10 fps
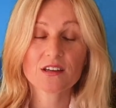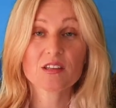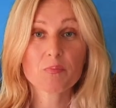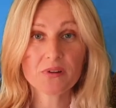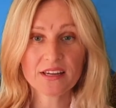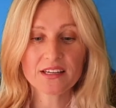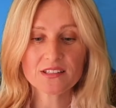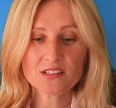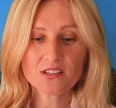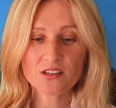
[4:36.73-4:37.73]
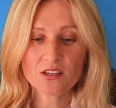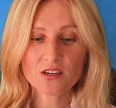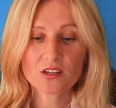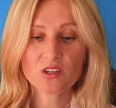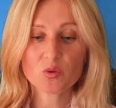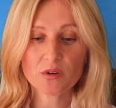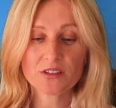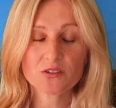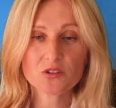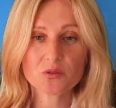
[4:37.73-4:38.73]
The place he
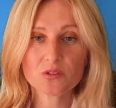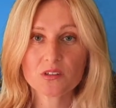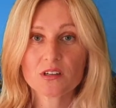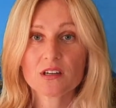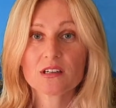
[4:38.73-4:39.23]
went to